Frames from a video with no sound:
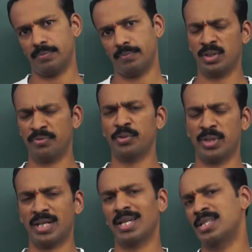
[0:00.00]
If you
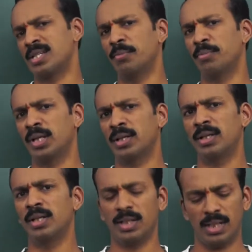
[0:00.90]
take example,
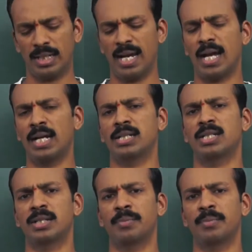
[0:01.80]
a cat,